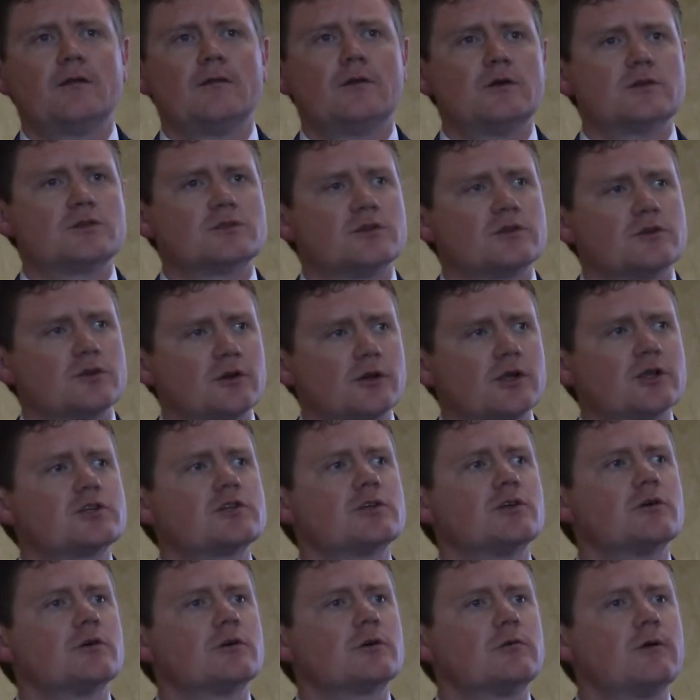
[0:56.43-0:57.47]
There's the
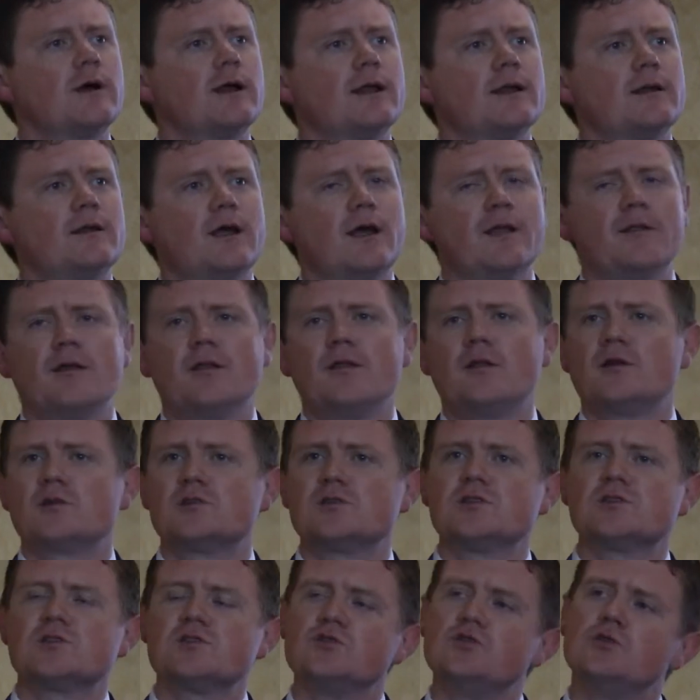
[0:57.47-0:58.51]
traditional credit, and then
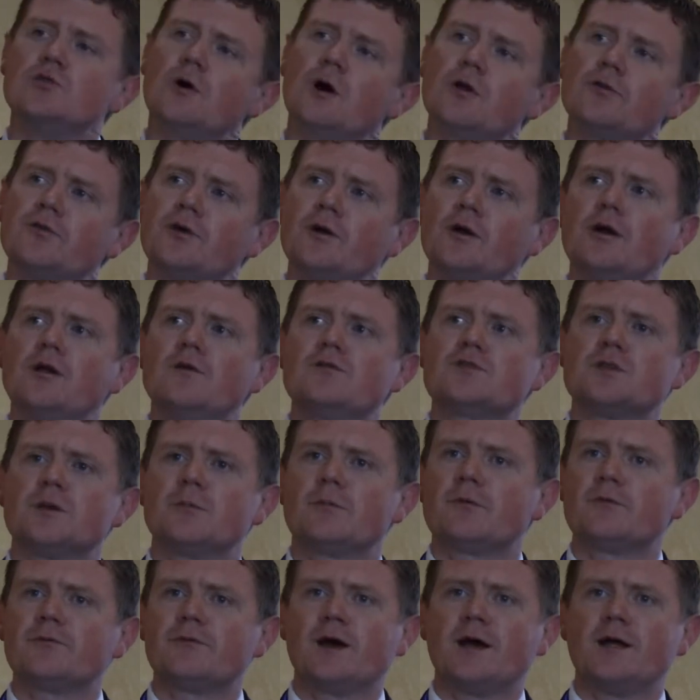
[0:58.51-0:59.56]
there's this new alternative
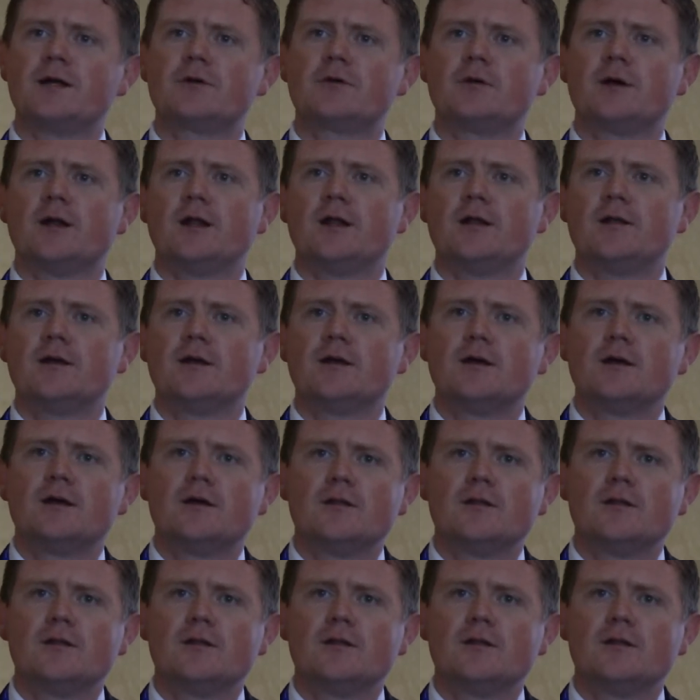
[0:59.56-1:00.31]
simplified credit